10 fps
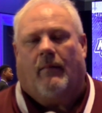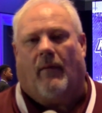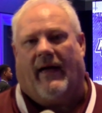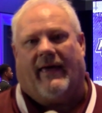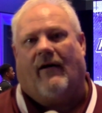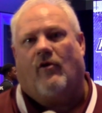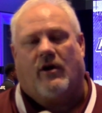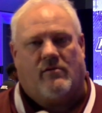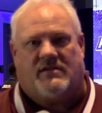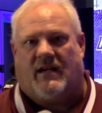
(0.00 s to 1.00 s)
Mike
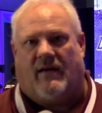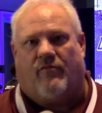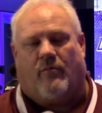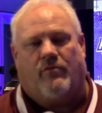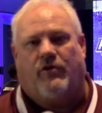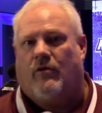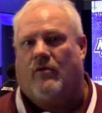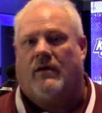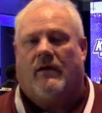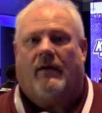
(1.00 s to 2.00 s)
Elko said from
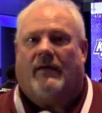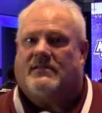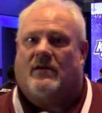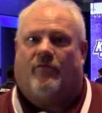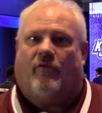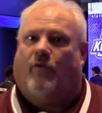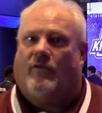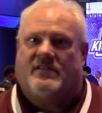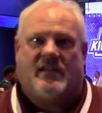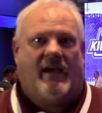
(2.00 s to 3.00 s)
Duke. So for
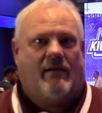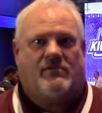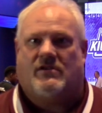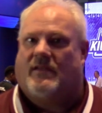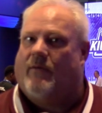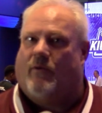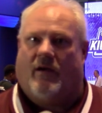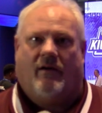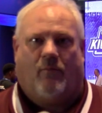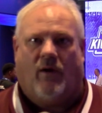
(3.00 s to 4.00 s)
Florida State, it was just like we're
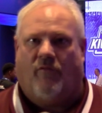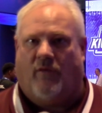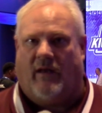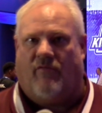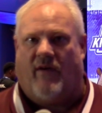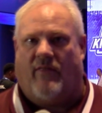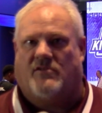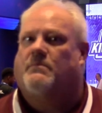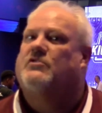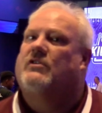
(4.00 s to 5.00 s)
not going to ruffle any
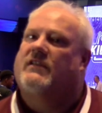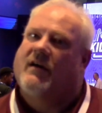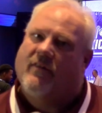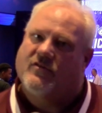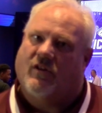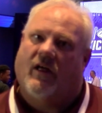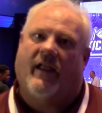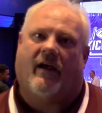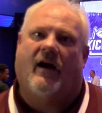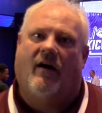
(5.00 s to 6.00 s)
feathers, but you can tell there's a
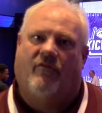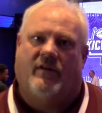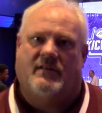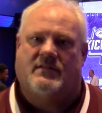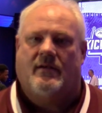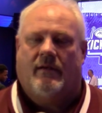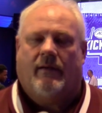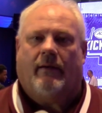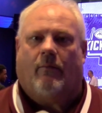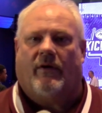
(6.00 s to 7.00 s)
lot of confidence
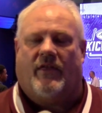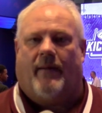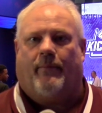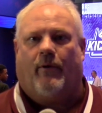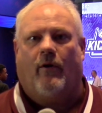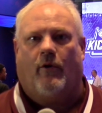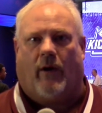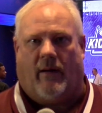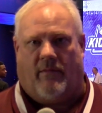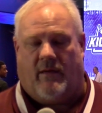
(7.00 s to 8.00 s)
with that
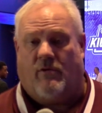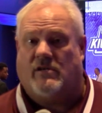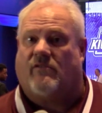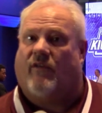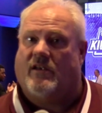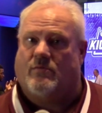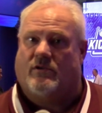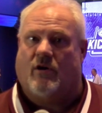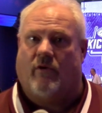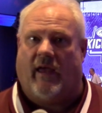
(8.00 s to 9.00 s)
program. And then we just finished
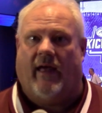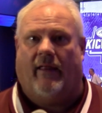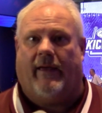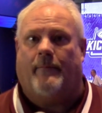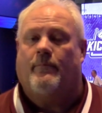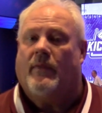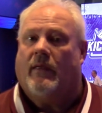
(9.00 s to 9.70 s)
with Tony Elliott